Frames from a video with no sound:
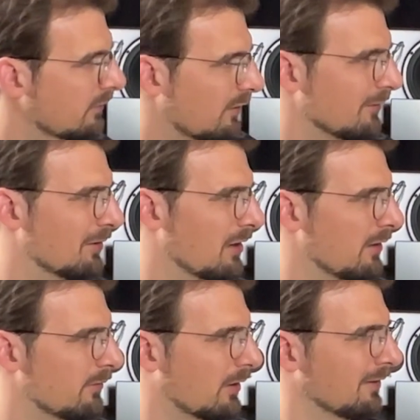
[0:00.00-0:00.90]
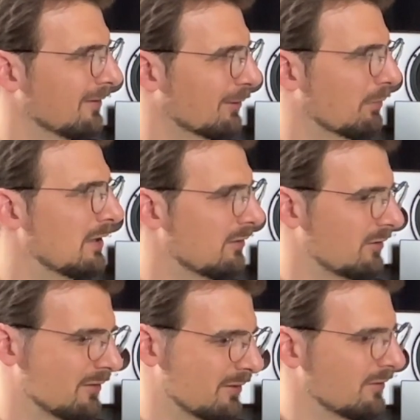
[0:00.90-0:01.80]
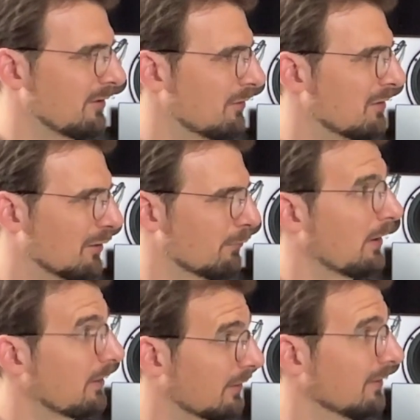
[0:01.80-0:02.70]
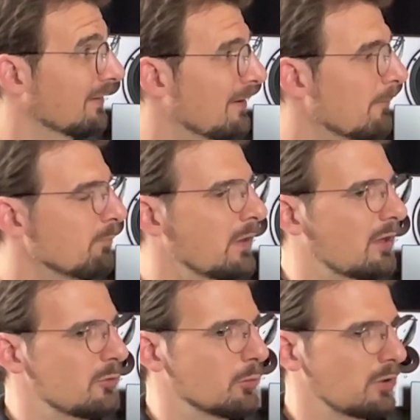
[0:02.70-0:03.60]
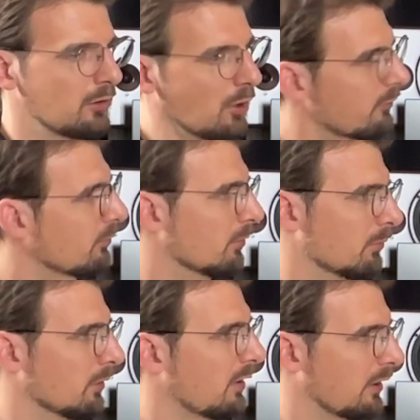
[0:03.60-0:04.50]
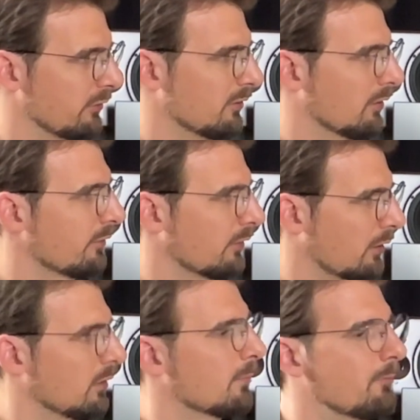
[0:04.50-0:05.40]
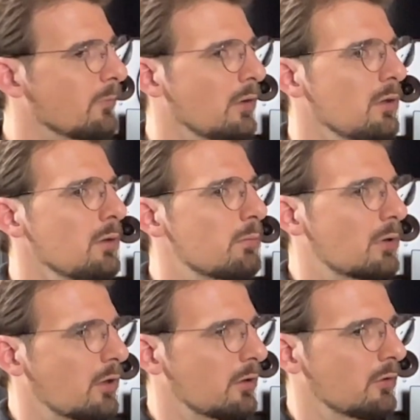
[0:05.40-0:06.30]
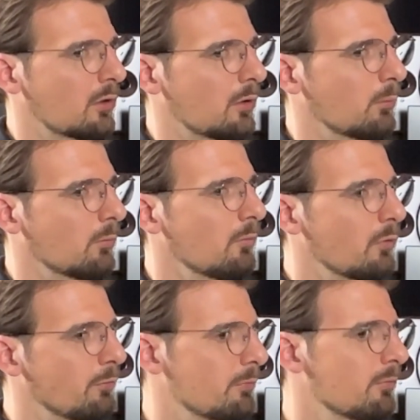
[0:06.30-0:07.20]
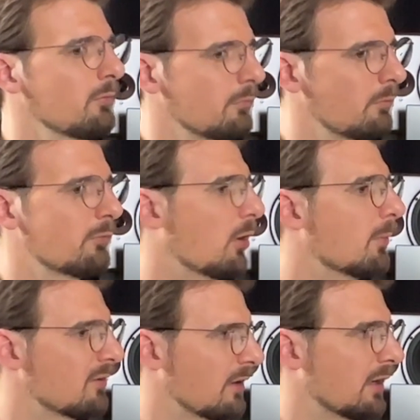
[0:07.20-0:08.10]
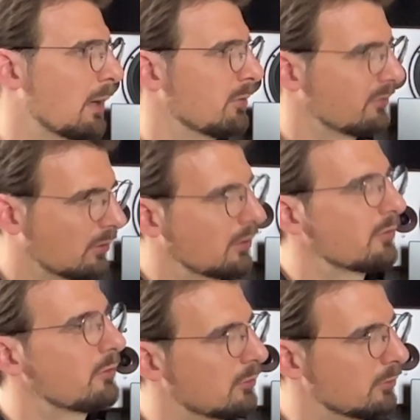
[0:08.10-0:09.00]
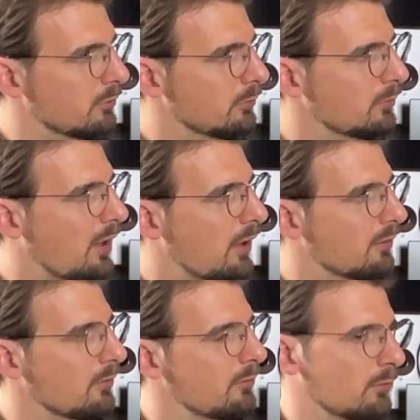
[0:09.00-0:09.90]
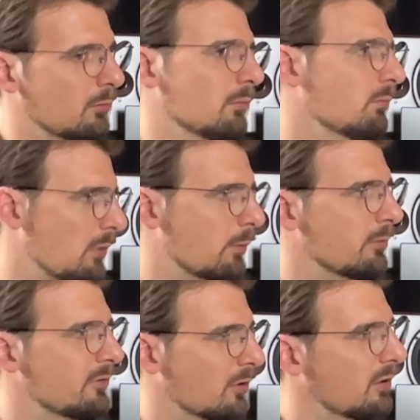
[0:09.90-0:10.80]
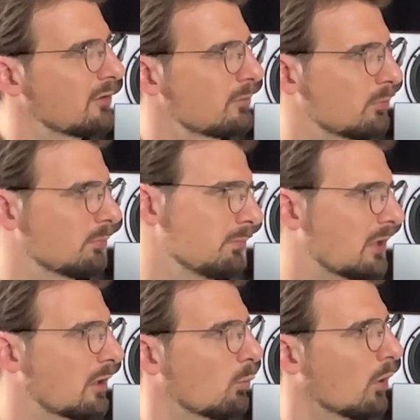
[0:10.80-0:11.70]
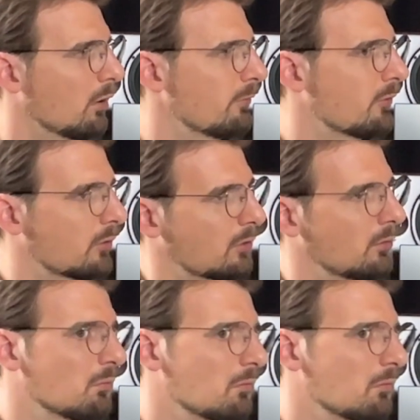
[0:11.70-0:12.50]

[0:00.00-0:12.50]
that you deliver, it's already just a stereo file and you cannot do the rotation inside. But um, with formats like ambisonics, you could do that. So ambisonics being one of the